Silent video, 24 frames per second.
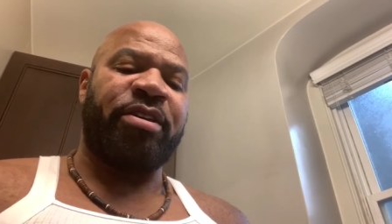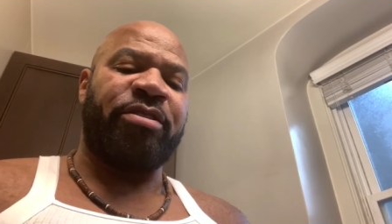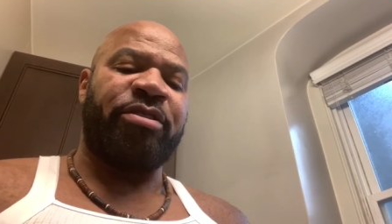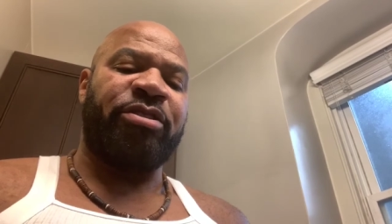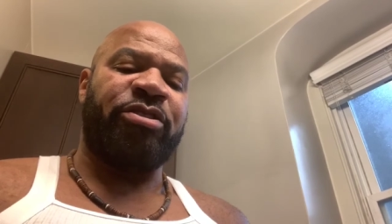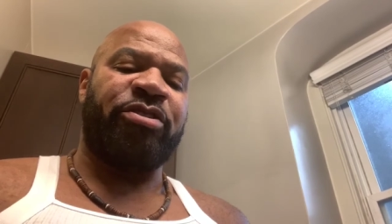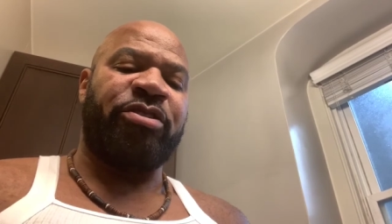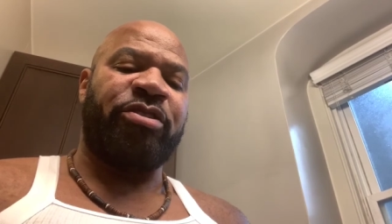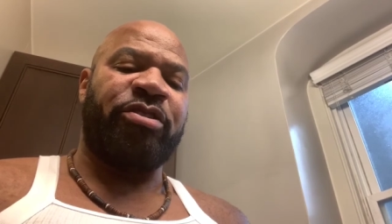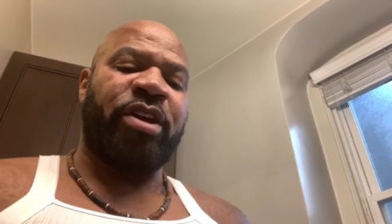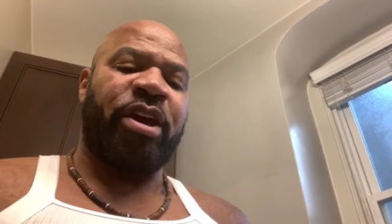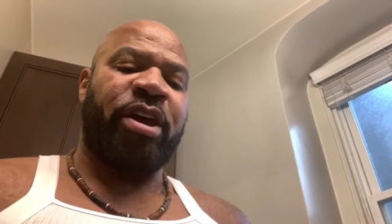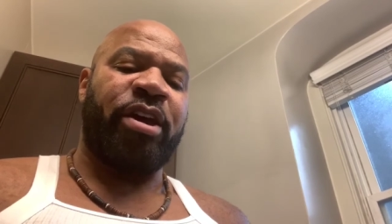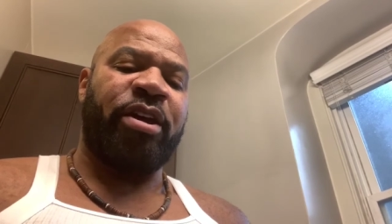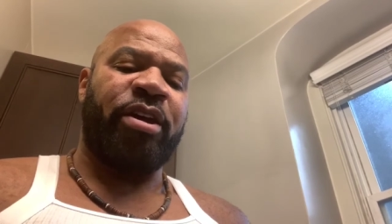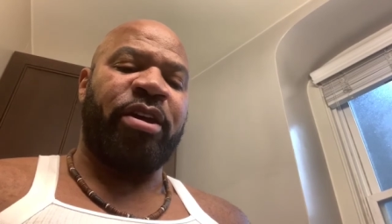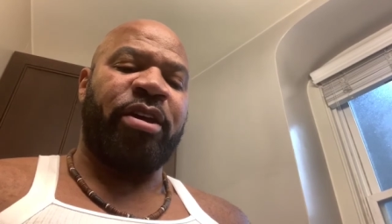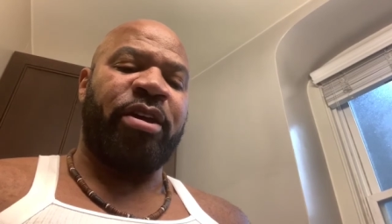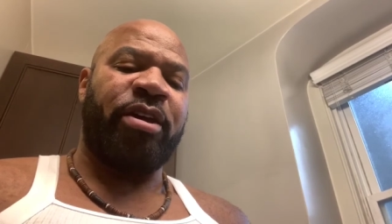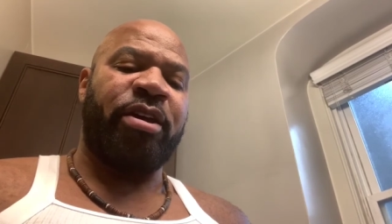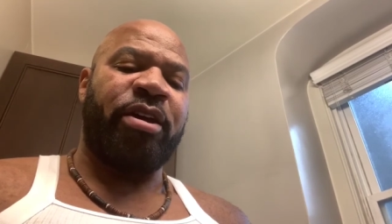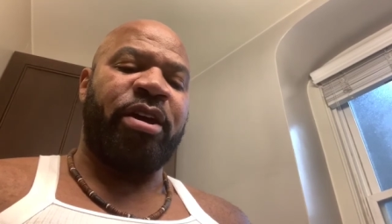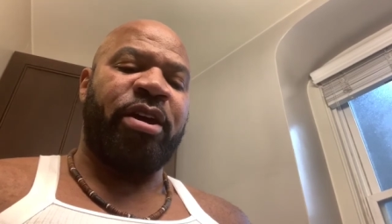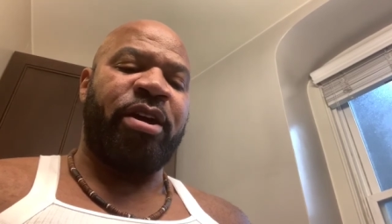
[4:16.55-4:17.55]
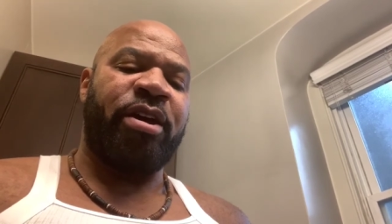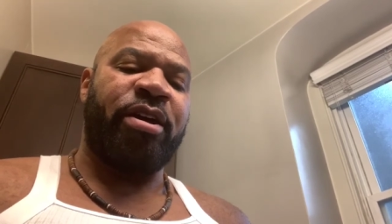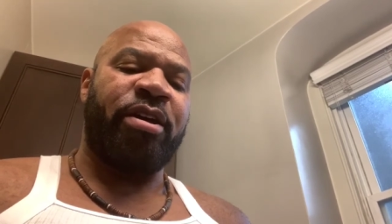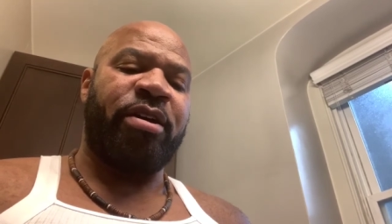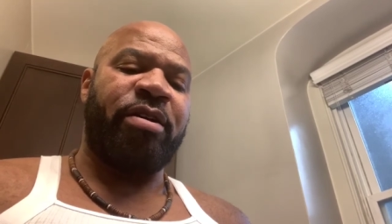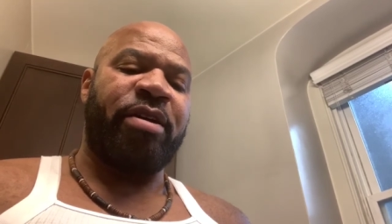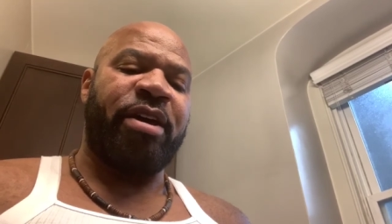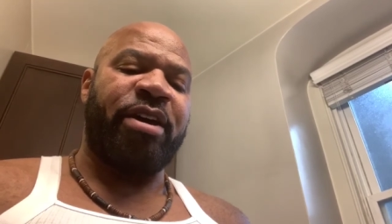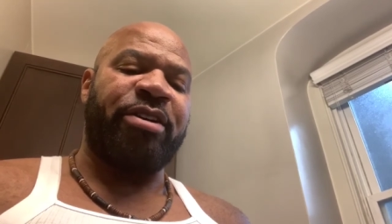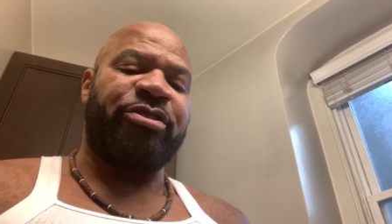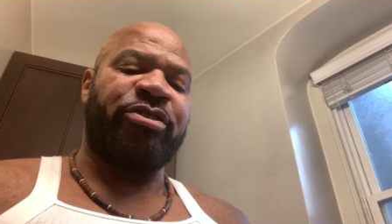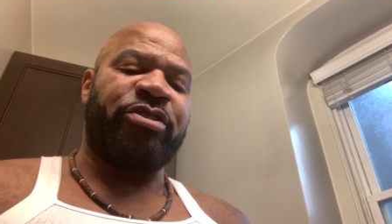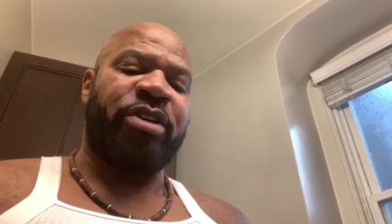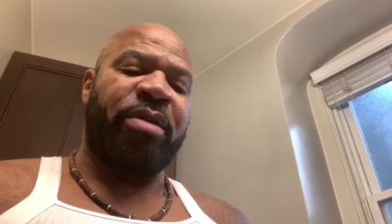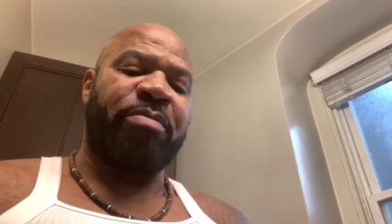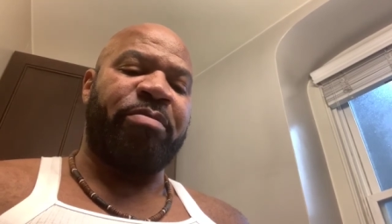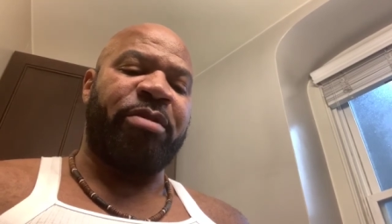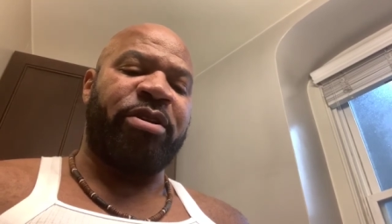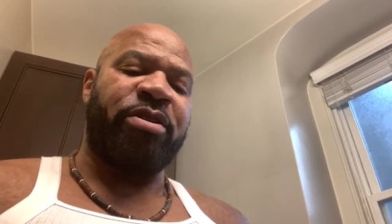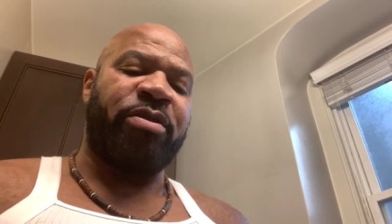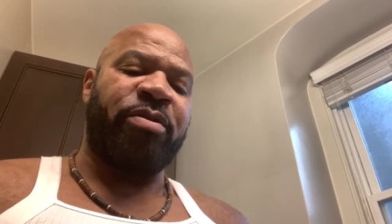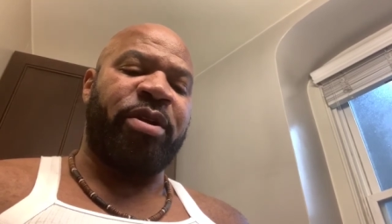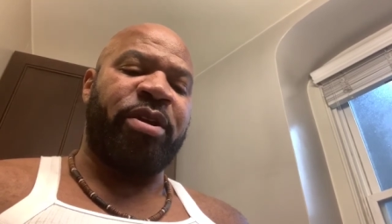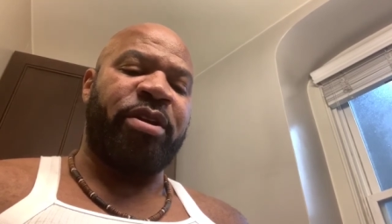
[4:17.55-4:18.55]
Shea uh, has shea
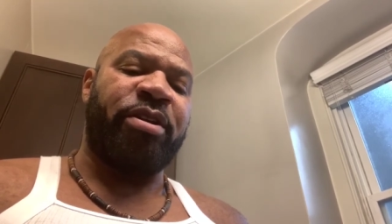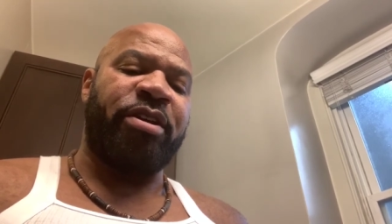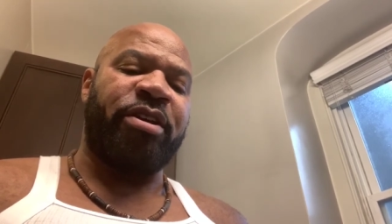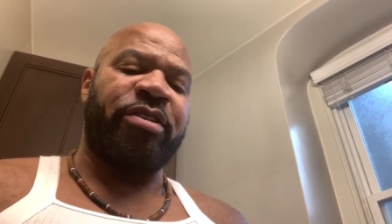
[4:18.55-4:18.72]
butter in it.